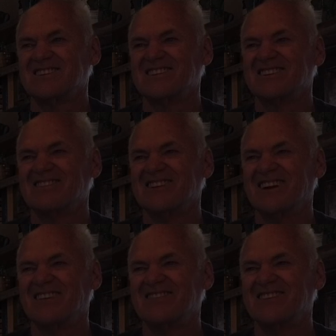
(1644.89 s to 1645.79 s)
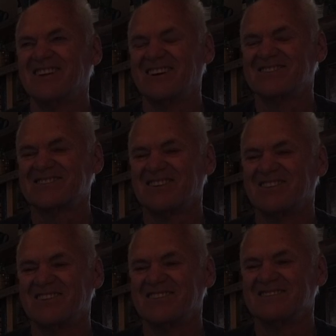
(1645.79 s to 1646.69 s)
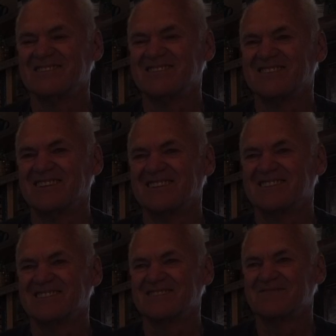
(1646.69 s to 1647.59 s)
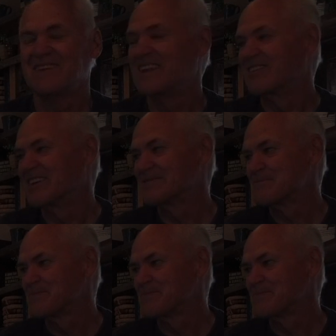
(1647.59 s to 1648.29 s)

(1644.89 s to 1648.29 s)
Couldn't get rid of, so, and anyway.